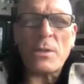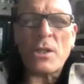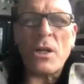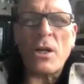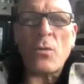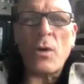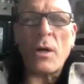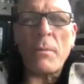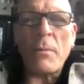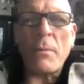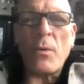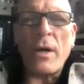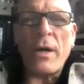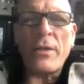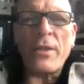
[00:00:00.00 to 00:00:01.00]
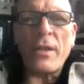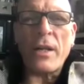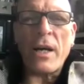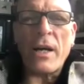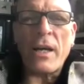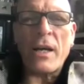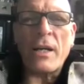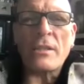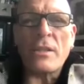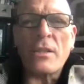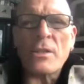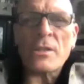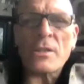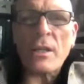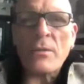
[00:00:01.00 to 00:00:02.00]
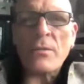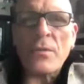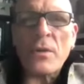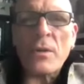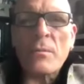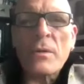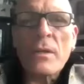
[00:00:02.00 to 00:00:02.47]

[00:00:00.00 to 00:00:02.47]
I can't quite remember where the light ideas came from.